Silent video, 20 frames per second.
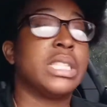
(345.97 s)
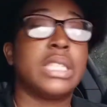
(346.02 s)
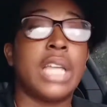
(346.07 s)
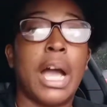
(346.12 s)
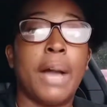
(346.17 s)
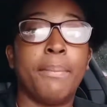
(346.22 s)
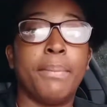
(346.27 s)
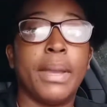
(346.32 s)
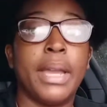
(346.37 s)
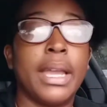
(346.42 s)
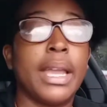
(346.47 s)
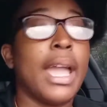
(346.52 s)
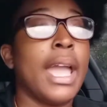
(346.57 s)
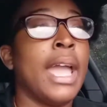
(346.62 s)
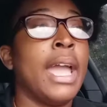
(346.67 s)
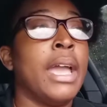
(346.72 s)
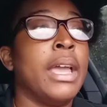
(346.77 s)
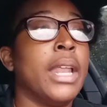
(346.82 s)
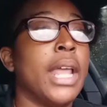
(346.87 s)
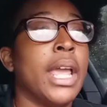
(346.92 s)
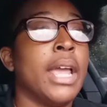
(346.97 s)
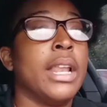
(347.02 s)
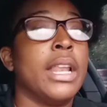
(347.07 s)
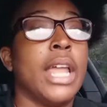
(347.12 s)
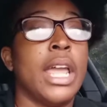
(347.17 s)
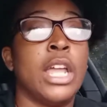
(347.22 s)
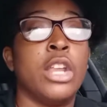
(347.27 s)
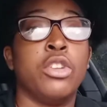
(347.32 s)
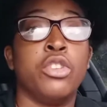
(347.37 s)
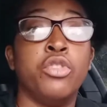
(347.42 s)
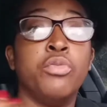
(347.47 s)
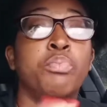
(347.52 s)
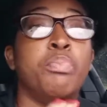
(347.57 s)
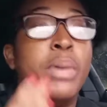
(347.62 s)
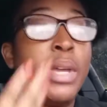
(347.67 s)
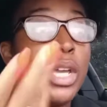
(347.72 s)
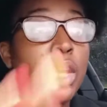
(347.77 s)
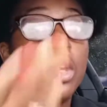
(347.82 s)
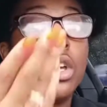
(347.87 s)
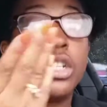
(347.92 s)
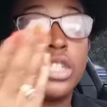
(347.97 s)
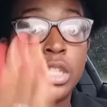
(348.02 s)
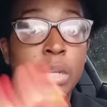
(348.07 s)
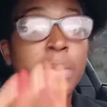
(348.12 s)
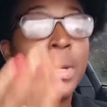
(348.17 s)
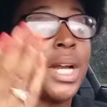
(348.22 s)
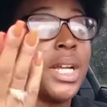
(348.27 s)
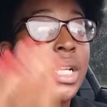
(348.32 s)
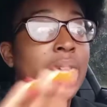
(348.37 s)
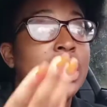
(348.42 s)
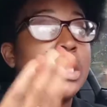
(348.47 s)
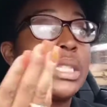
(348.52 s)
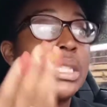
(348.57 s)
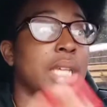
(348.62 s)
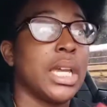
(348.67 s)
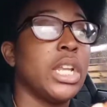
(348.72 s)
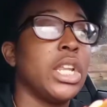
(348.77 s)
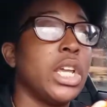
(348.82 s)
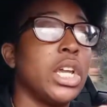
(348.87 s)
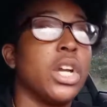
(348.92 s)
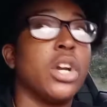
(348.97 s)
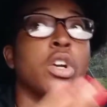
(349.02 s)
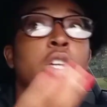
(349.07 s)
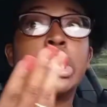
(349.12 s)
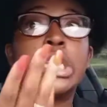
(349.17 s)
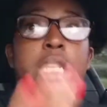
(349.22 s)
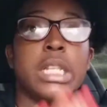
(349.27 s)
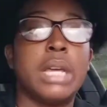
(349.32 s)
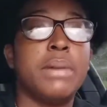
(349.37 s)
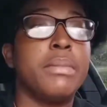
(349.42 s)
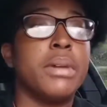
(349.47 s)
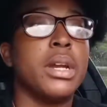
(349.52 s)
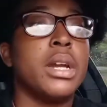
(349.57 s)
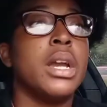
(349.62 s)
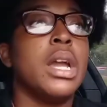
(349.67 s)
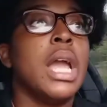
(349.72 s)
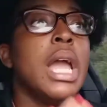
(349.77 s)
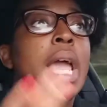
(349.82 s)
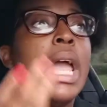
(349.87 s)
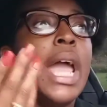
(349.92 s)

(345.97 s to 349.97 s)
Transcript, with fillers: stopping and, and, and beat somebody that's skinnier or slimmer